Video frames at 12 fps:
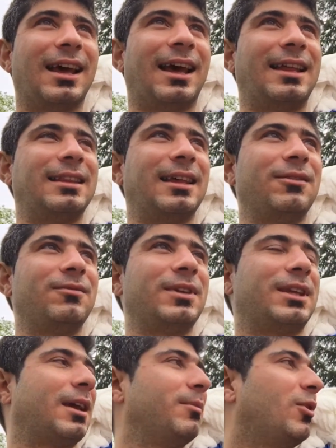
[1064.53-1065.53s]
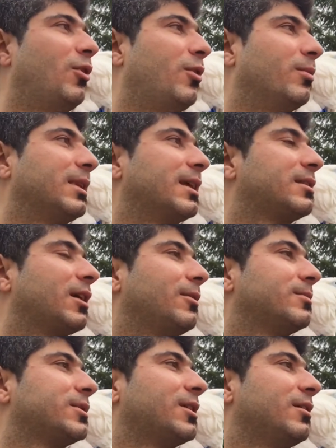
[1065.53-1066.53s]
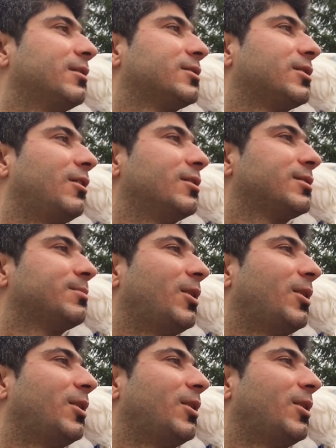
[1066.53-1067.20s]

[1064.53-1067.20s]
and then we came home that time Saul's uh,